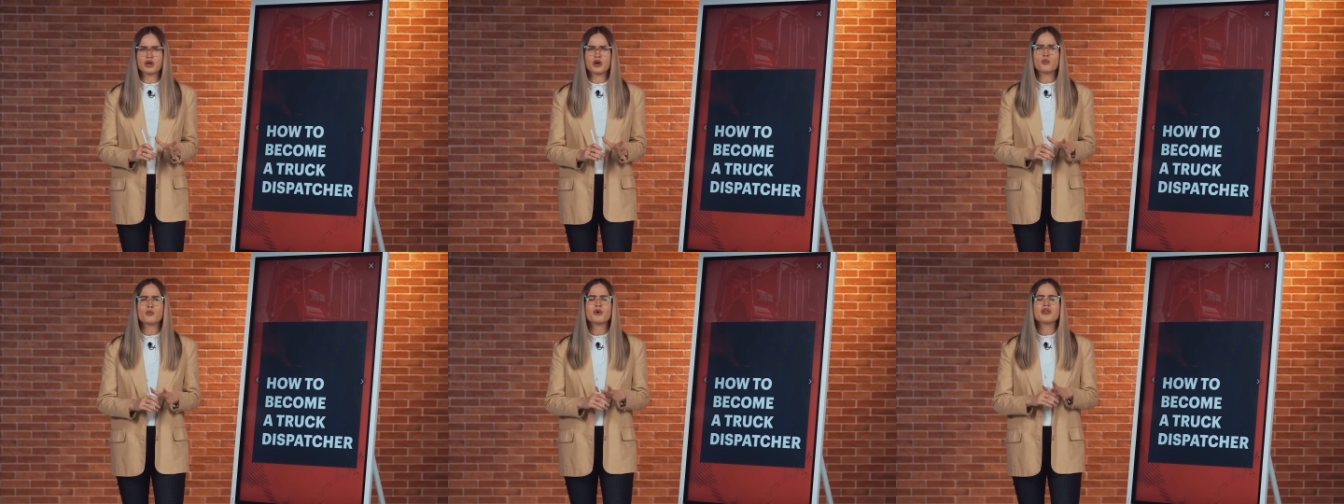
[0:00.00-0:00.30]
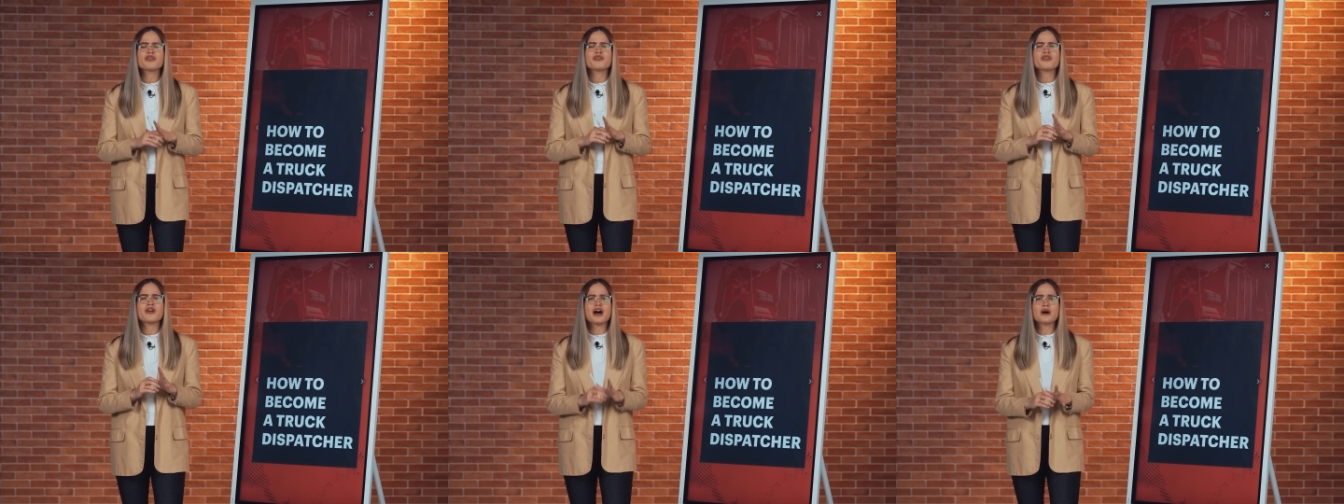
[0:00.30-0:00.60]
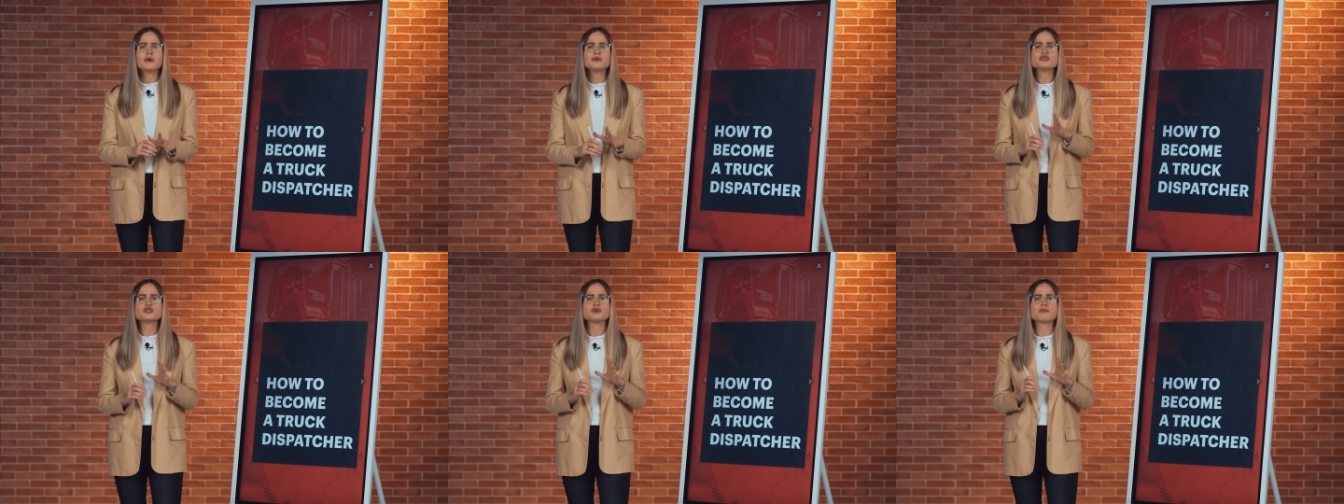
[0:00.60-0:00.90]

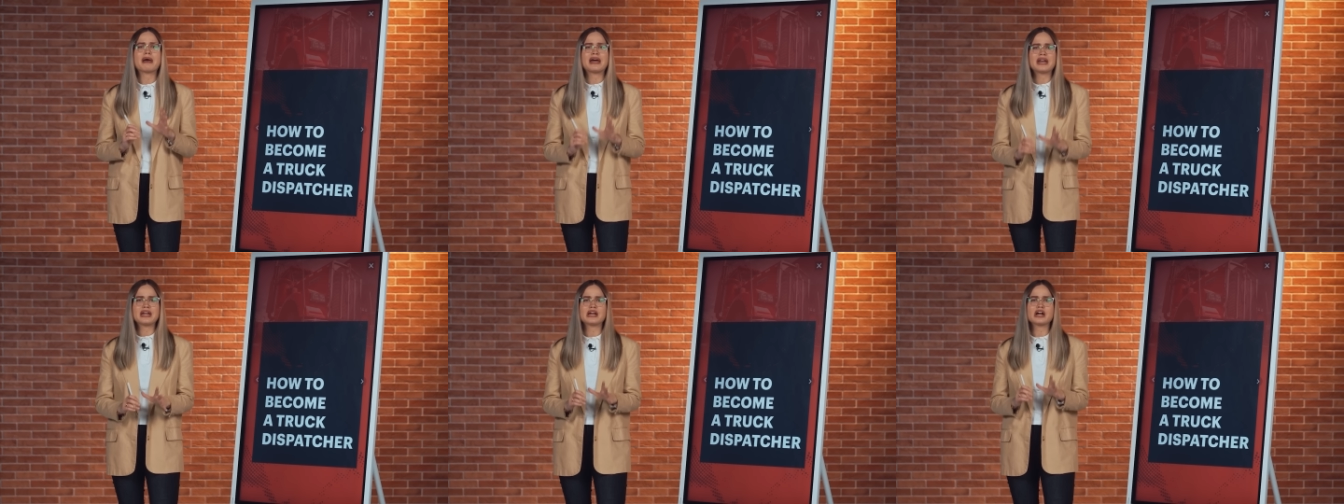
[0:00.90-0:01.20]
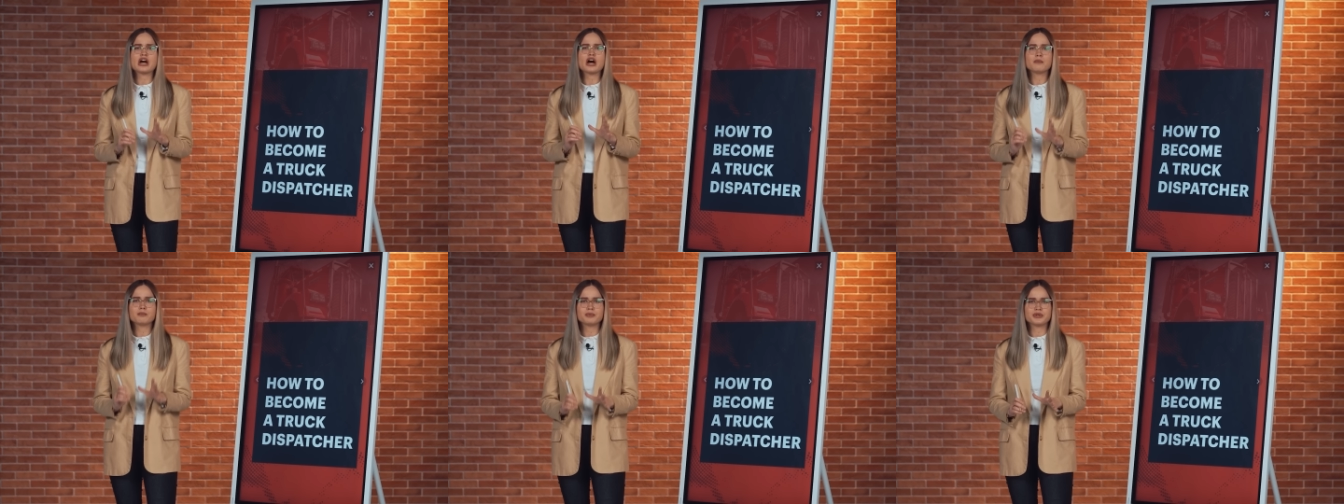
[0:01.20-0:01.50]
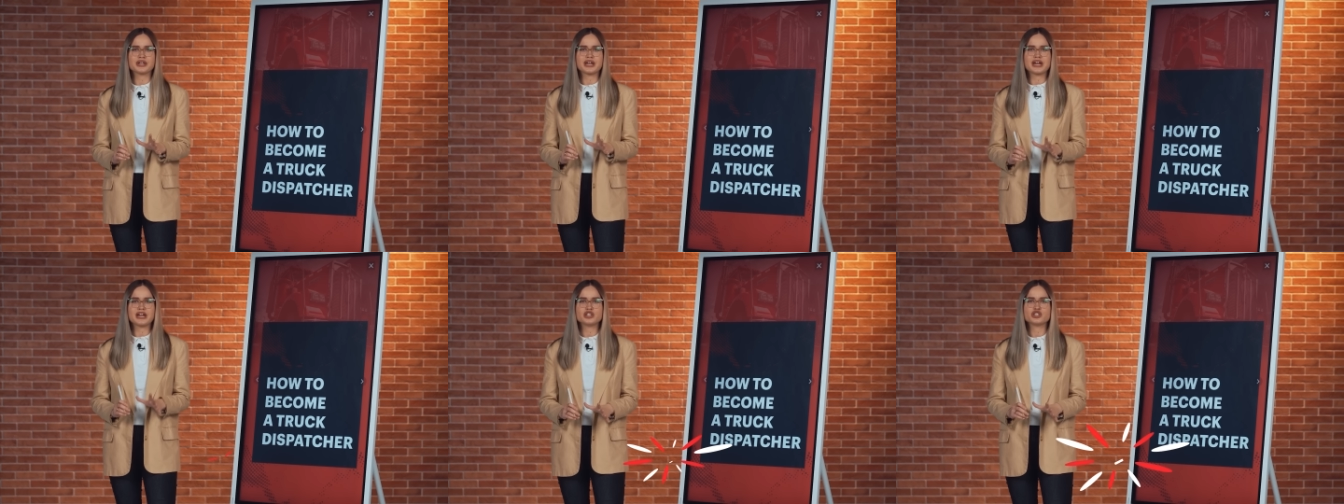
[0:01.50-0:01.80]
without too many
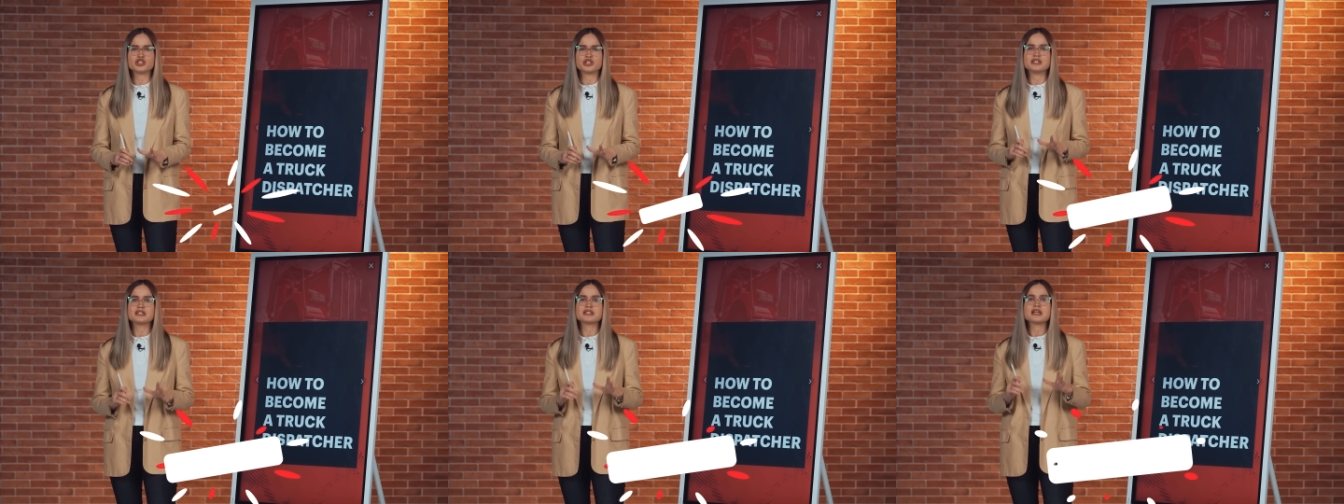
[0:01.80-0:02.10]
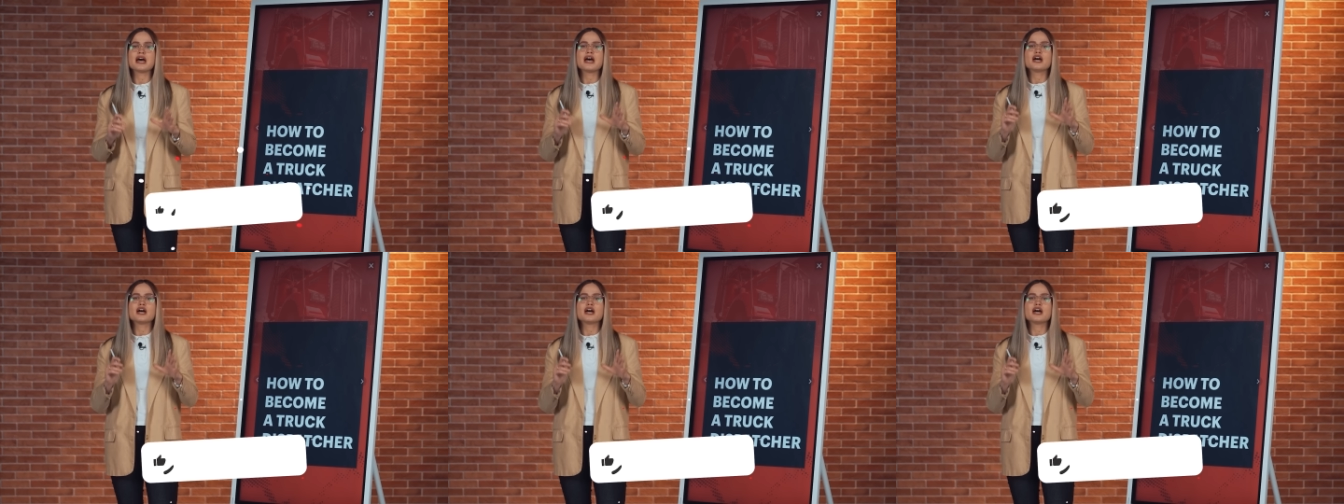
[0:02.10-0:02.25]
complications,